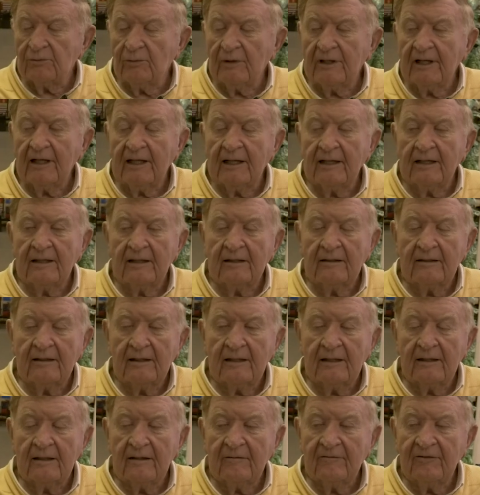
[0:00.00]
we had a,
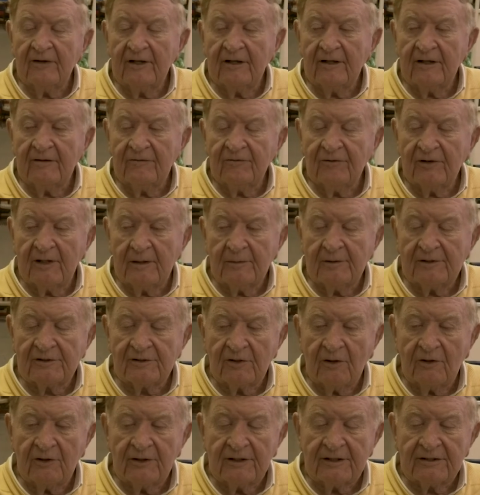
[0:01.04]
a very famous
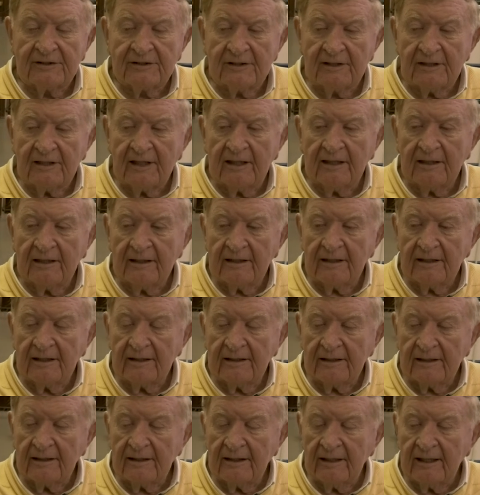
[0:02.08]
artist in our
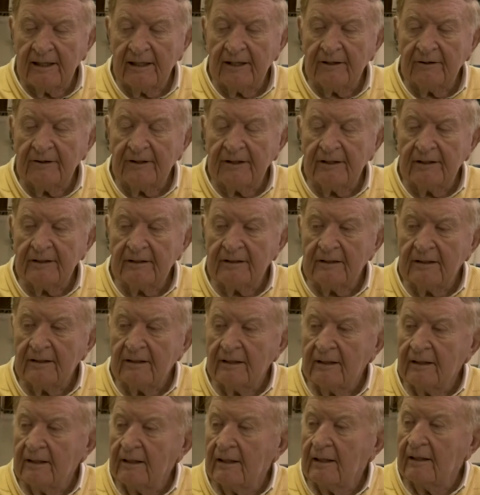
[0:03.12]
area,
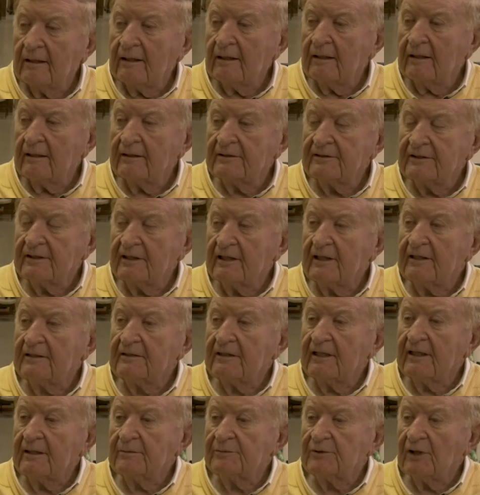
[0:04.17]
uh, John
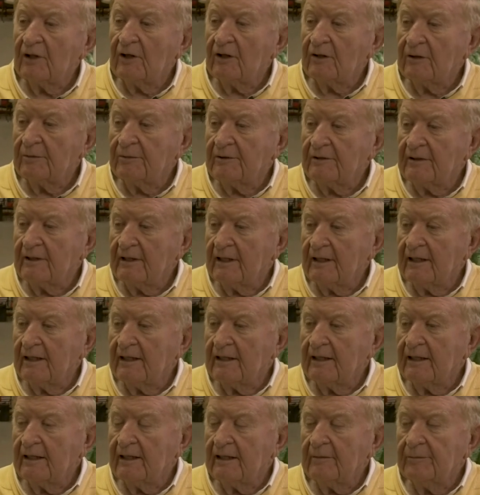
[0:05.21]
James Audubon, and
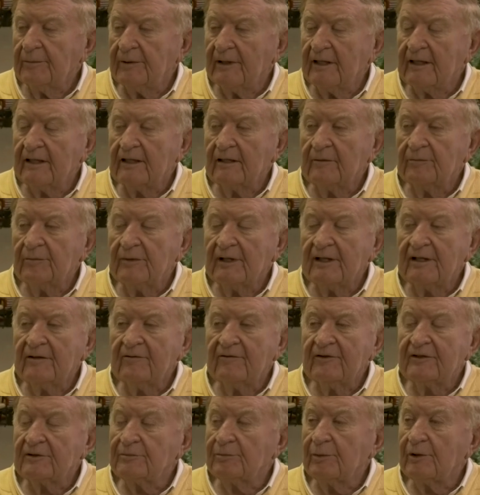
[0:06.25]
he painted many of
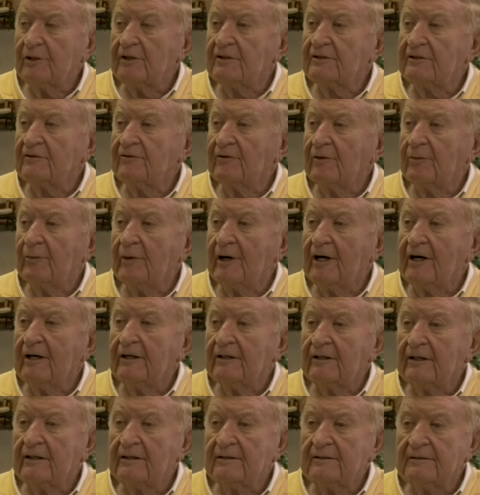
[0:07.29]
his birds of
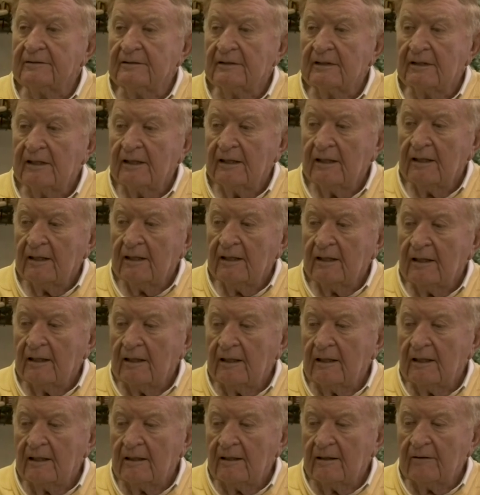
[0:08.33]
America
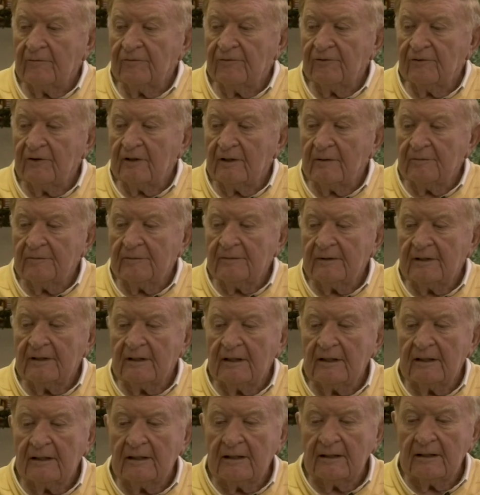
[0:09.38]
from
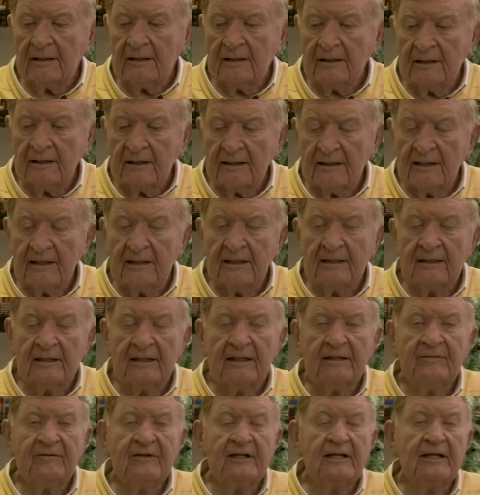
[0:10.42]
li
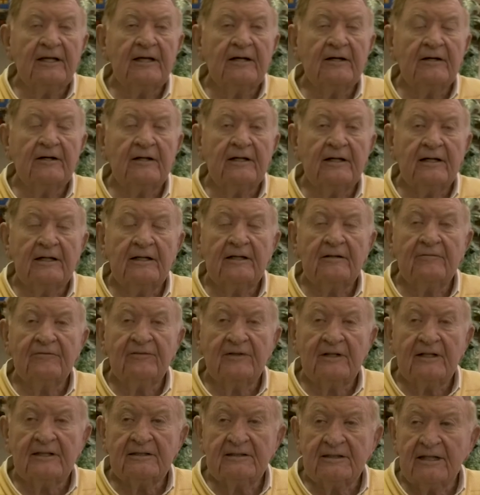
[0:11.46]
living here in the
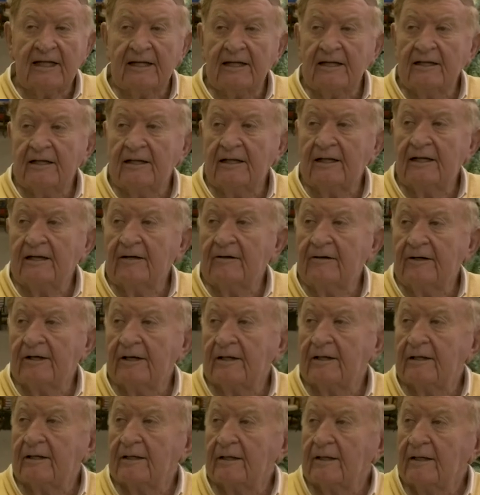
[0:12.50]
Feliciana
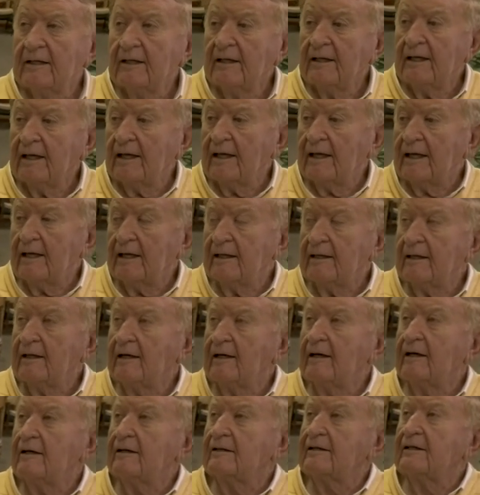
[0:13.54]
area. And
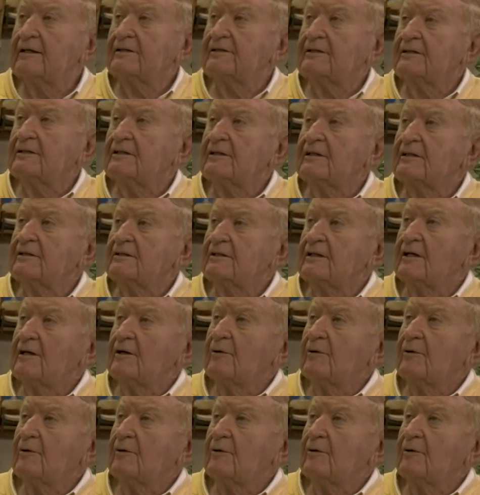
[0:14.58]
this is his